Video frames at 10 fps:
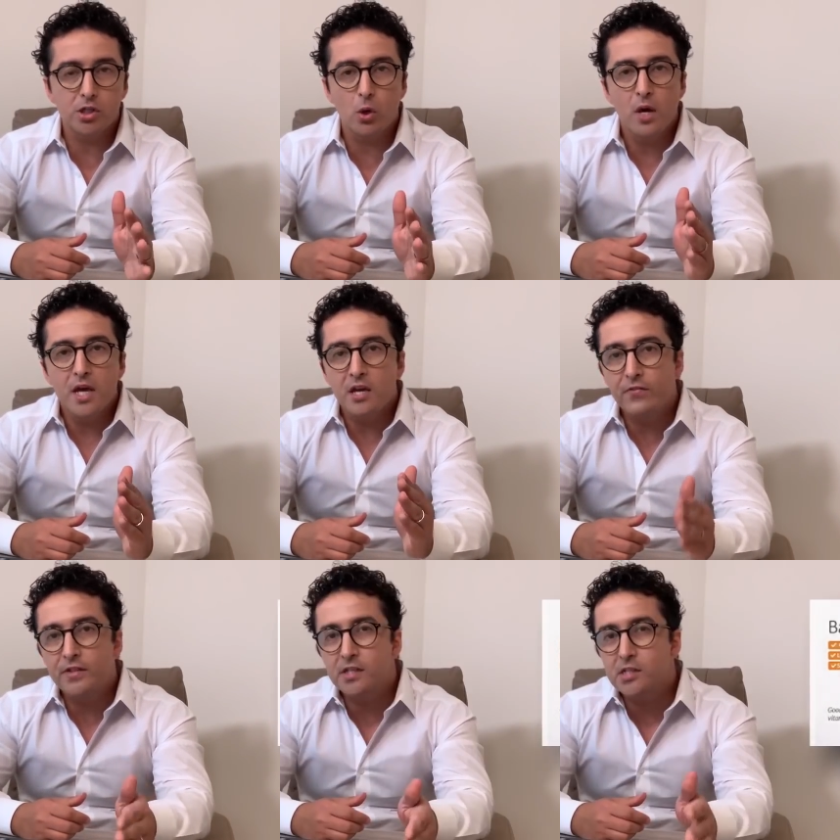So
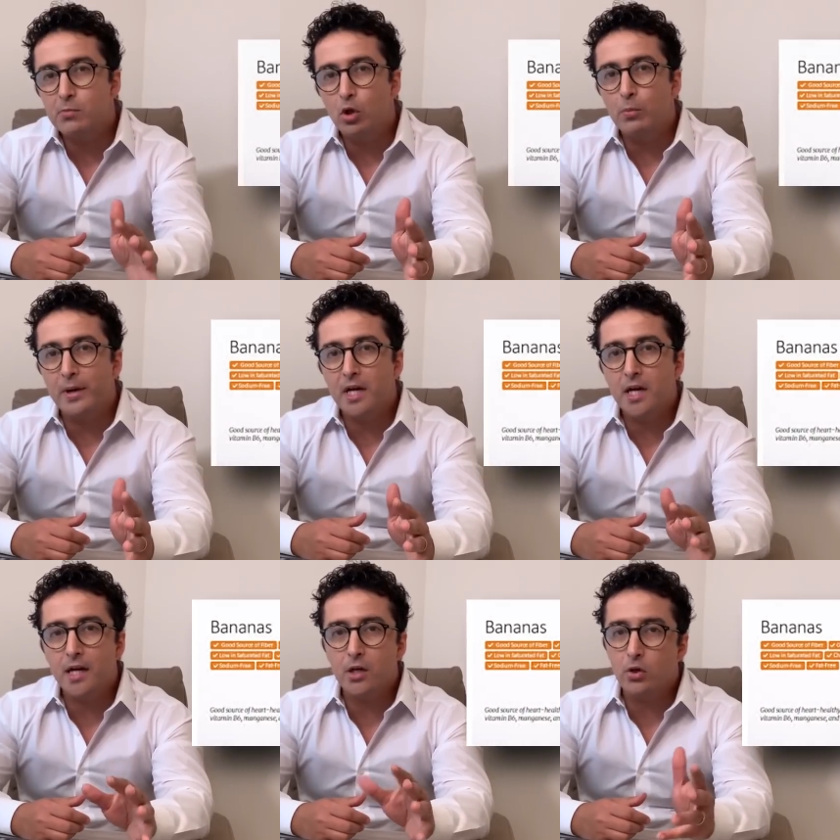if it is small
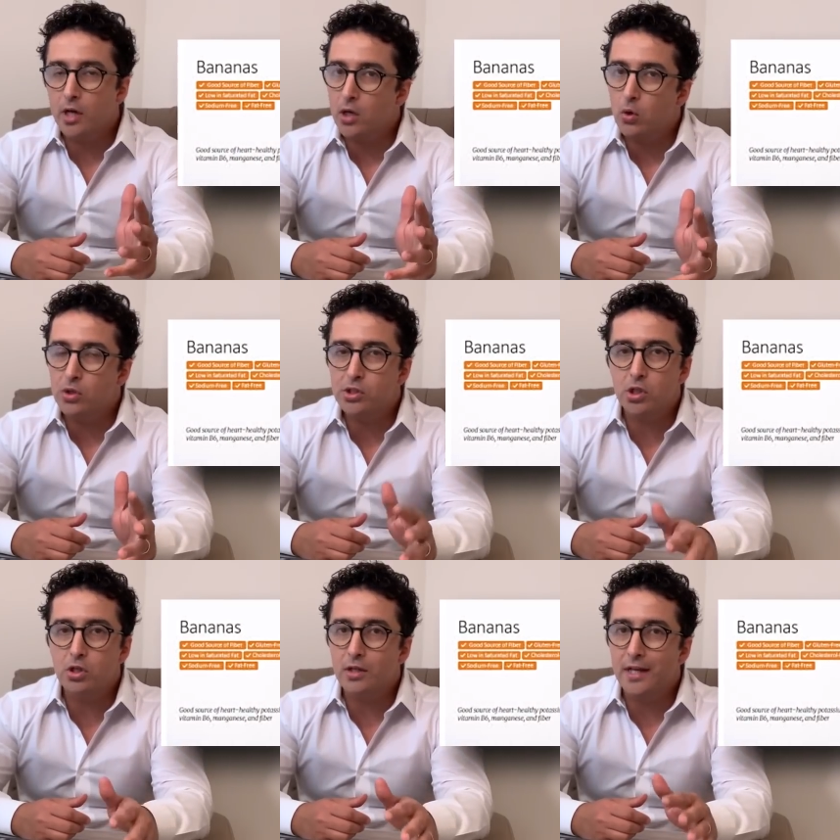banana, you can
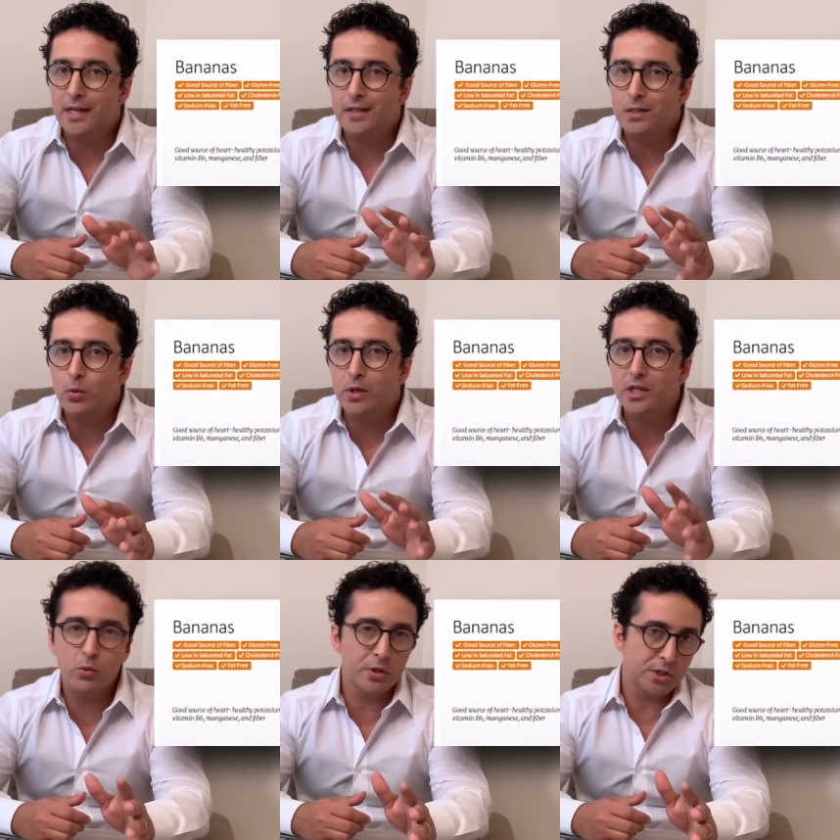consider like a
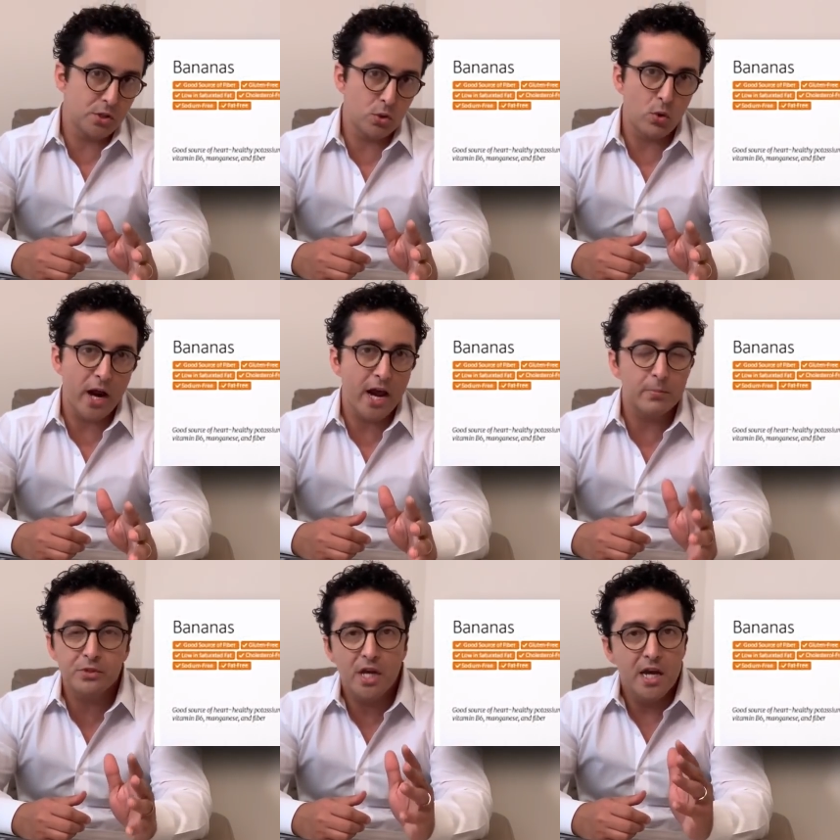20, 22
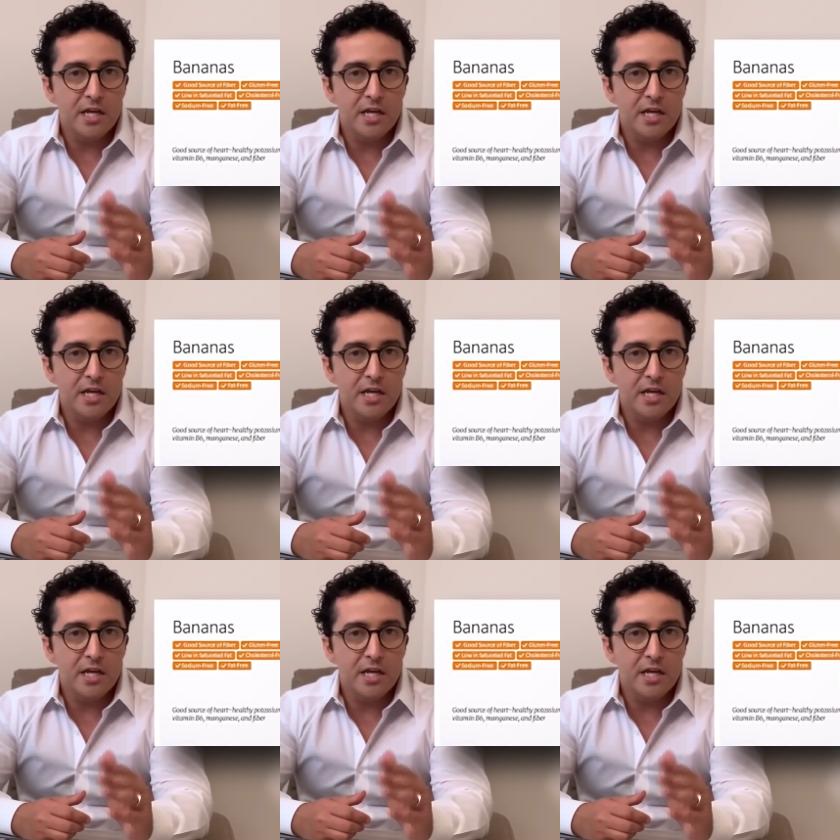grams.